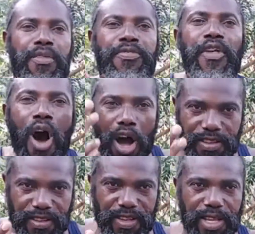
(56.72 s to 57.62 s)

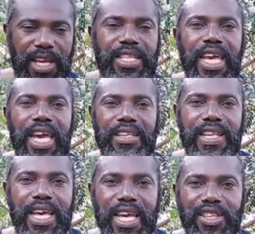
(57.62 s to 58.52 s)
thoughts. It
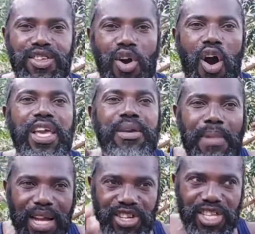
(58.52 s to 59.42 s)
is in your
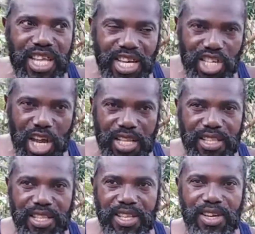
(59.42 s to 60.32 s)
imagination.
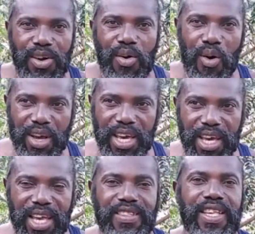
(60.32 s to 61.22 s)

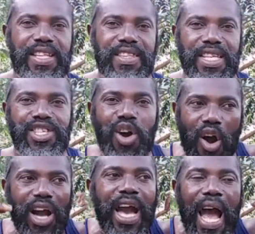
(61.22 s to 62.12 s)
Okay, it's in
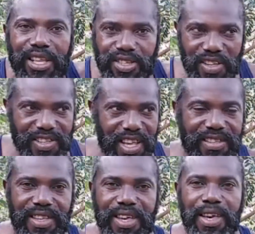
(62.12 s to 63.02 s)
your
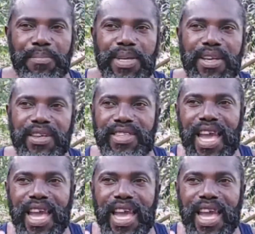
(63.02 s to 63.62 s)
consciousness, because